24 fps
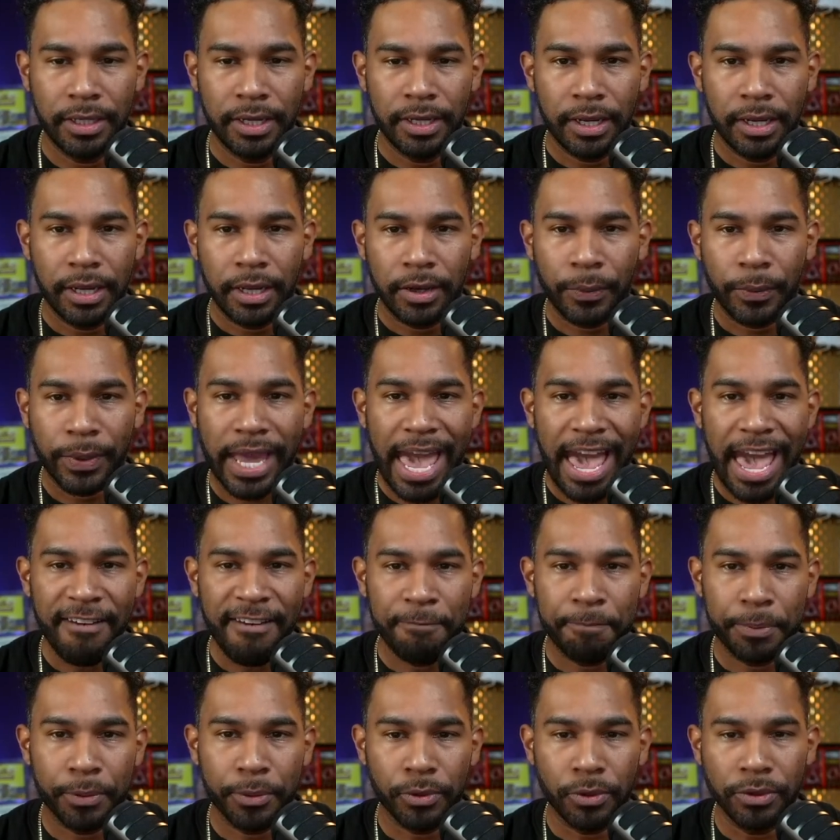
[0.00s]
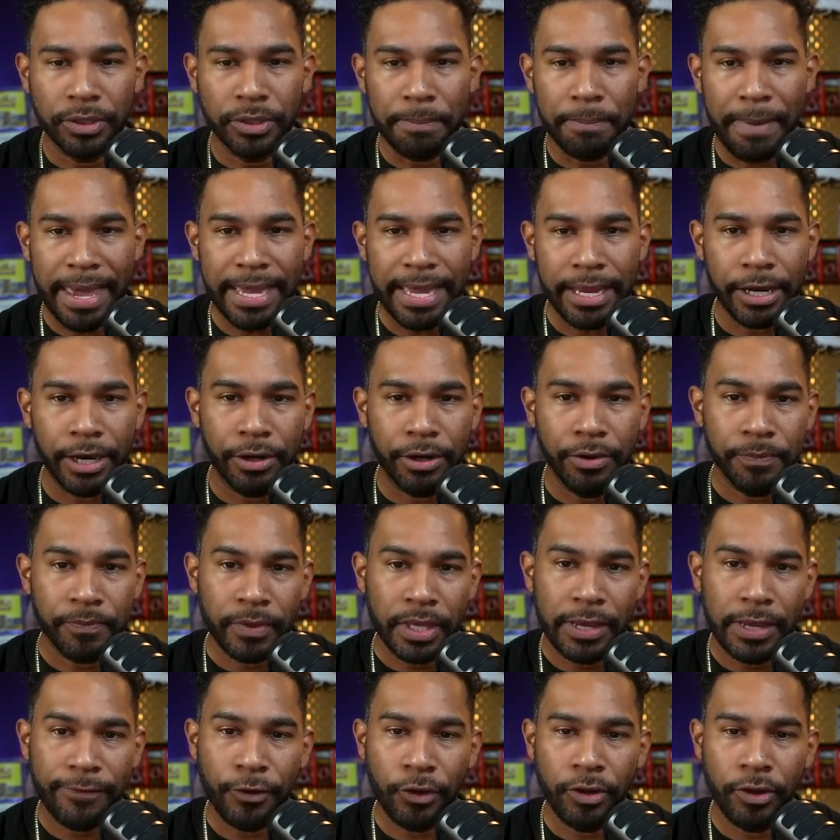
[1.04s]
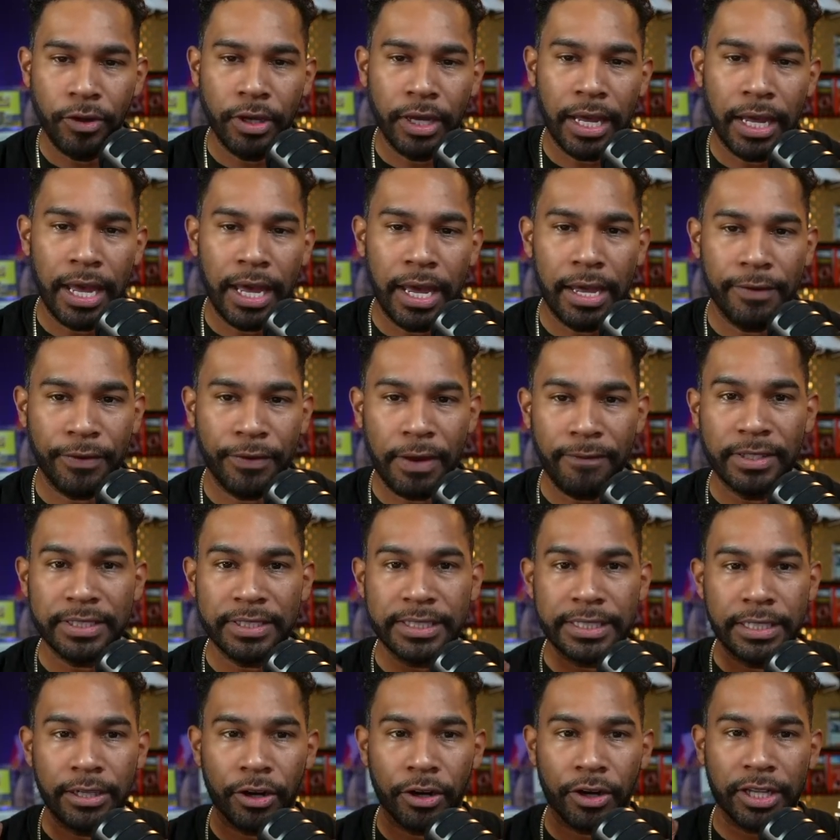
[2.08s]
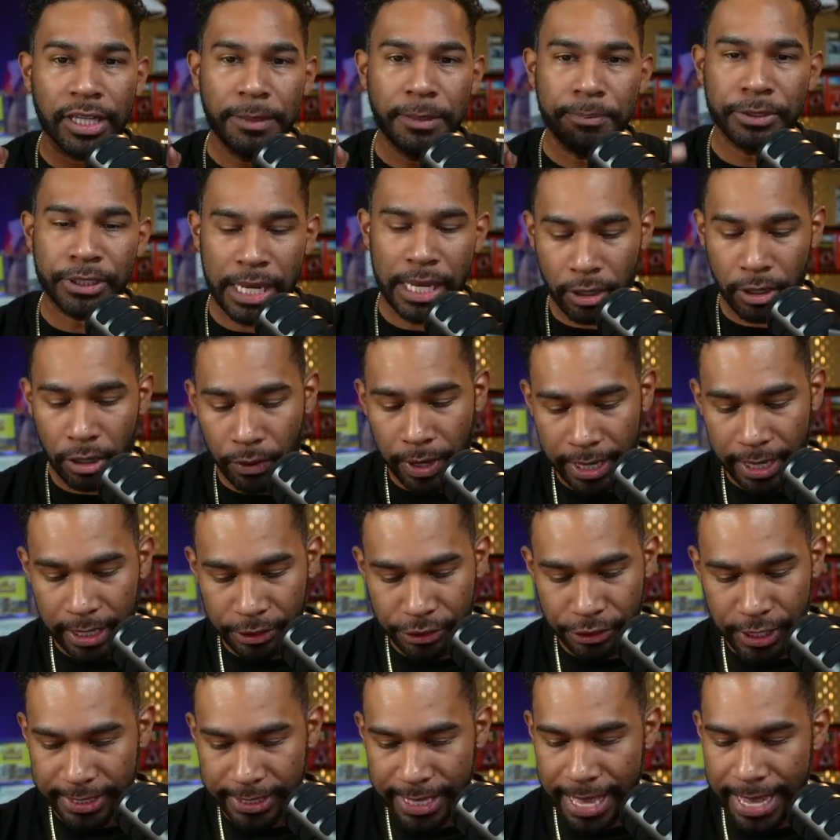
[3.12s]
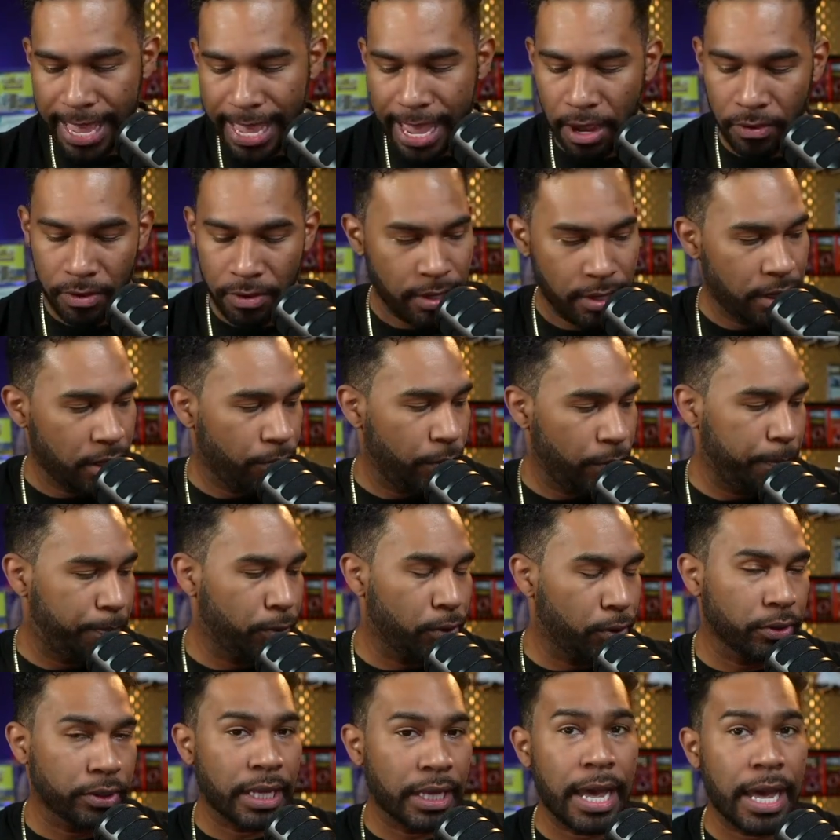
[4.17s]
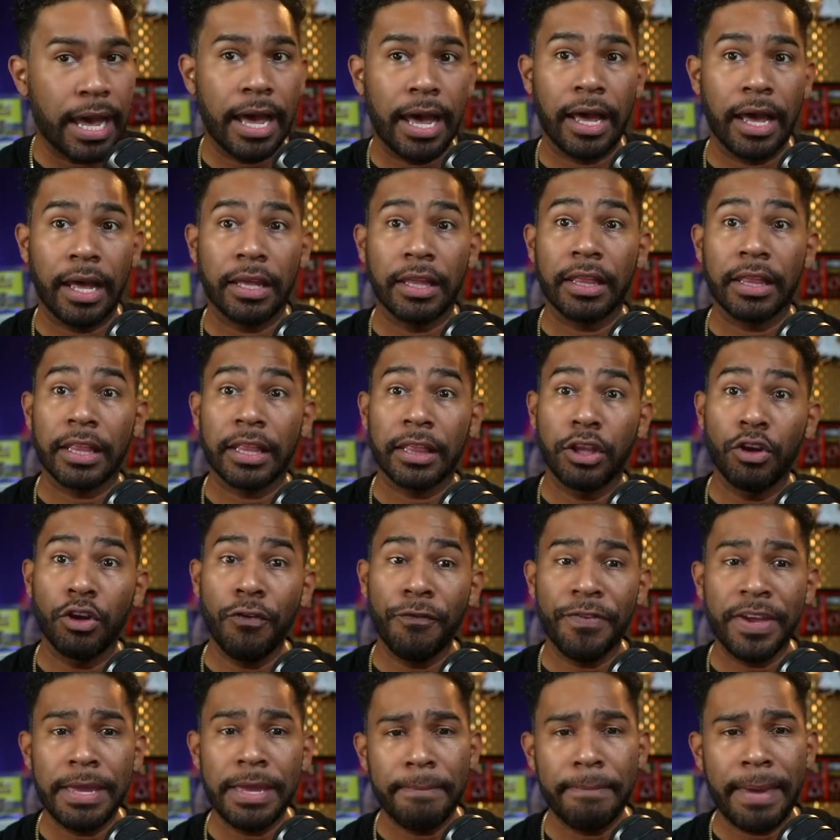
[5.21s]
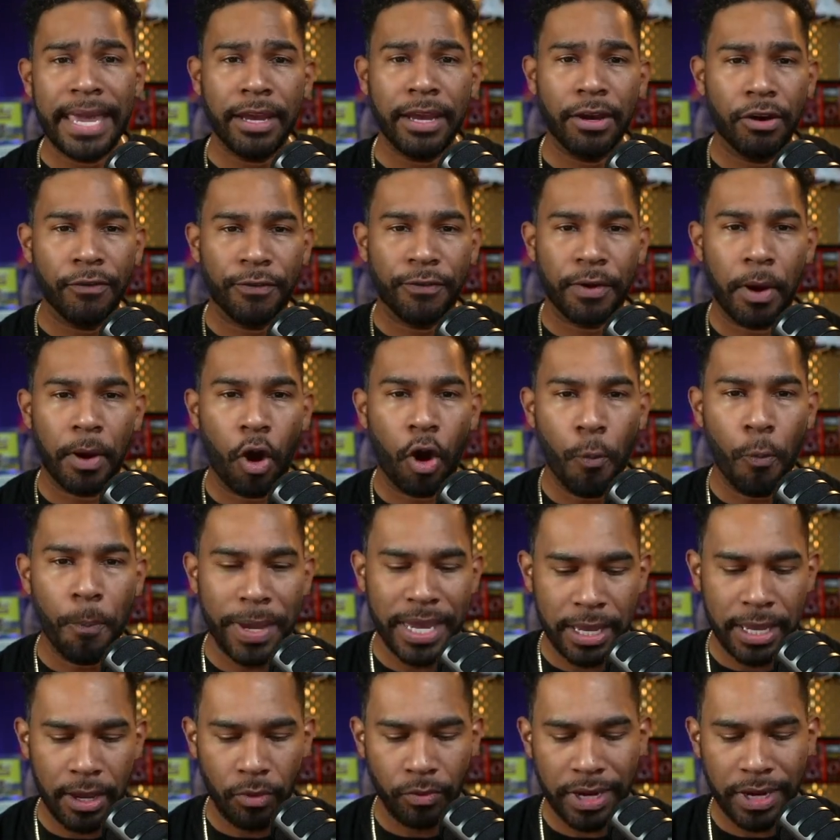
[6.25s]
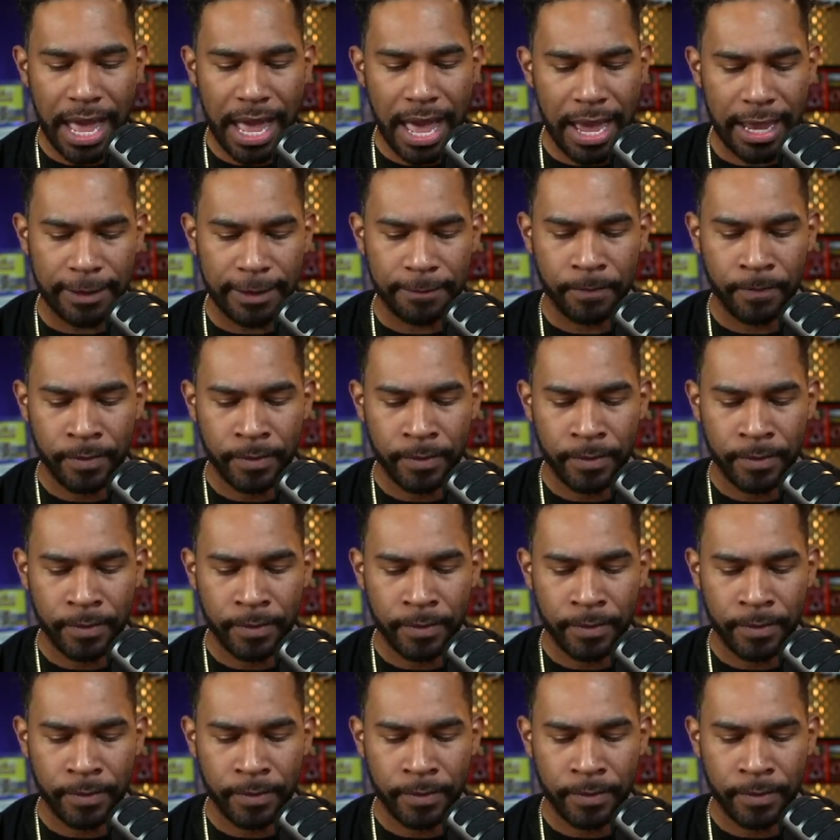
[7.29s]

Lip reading: We have pulled a mango. If you haven't seen our clips channel, go ahead and check that out. We pulled Luffy mango from OP09.